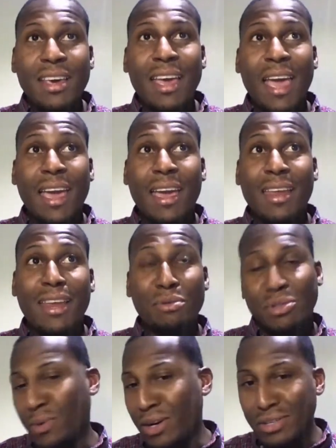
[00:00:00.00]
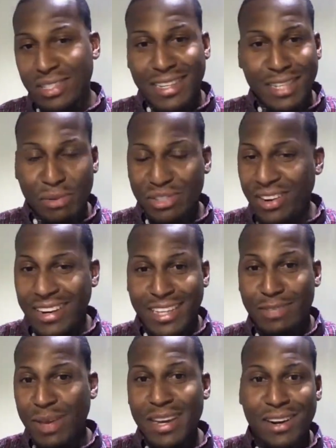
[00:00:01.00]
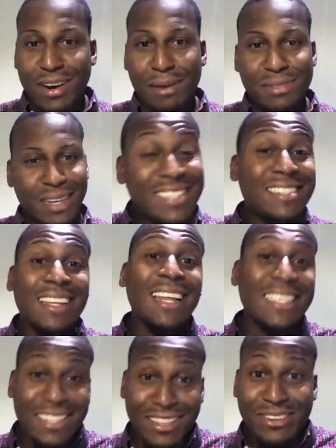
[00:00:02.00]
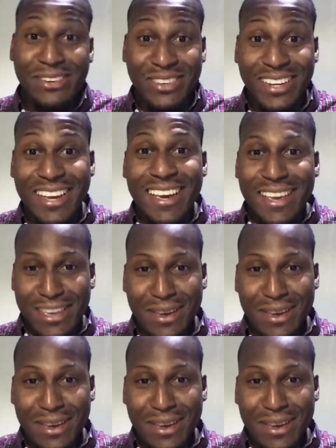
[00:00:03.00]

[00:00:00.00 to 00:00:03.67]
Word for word: And it was one of those things I was trying to explain to her. I was like, "What's the lesson learned?" You get